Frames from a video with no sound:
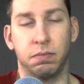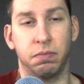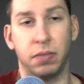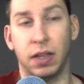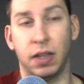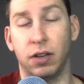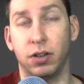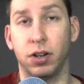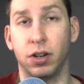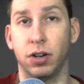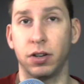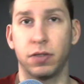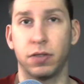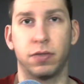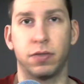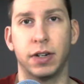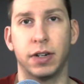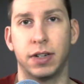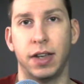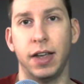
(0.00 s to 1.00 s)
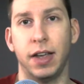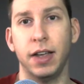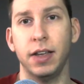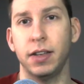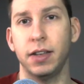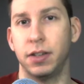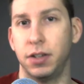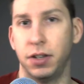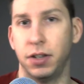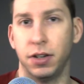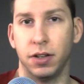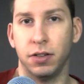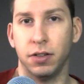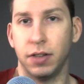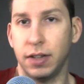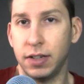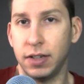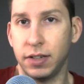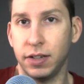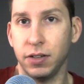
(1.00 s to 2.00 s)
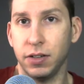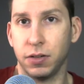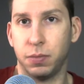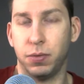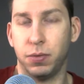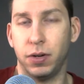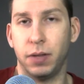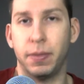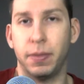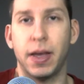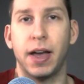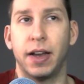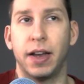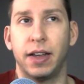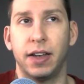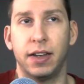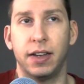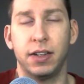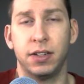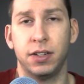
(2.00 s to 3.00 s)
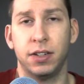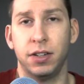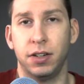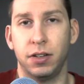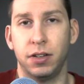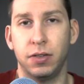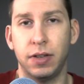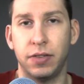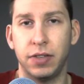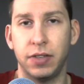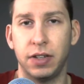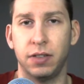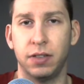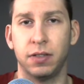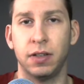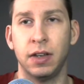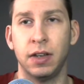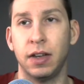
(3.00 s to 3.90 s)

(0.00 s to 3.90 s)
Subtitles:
I'll cut off Rick's hand, you know, that sounds pretty badass, you know, having a